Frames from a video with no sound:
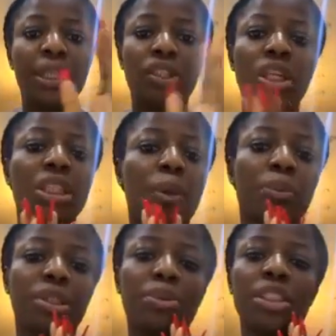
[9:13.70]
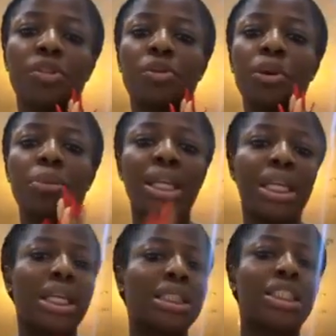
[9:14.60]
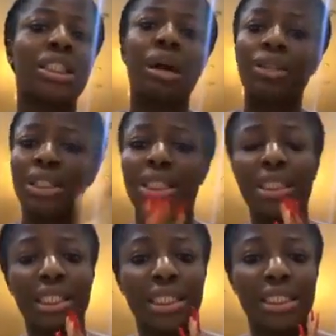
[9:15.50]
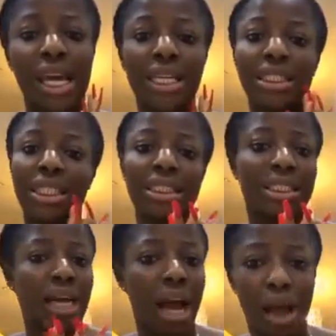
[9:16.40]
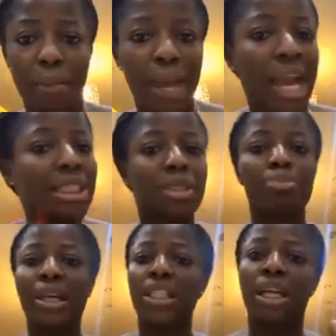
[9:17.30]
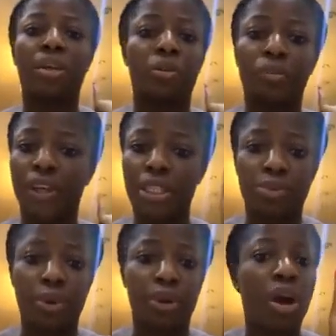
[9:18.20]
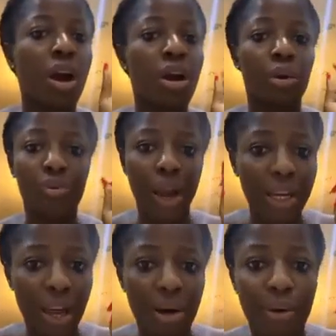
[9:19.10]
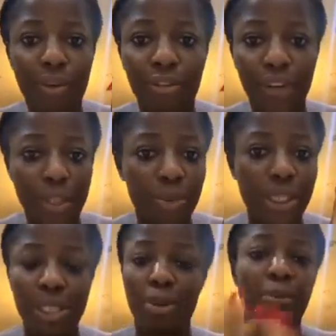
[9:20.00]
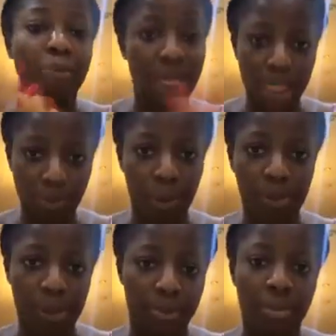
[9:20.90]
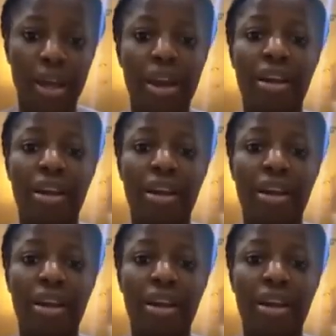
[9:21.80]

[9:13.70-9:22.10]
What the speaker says: Please just help me to be screaming it, shouting it, that is a scam, especially on Facebook. Right now, Facebook is my biggest problem.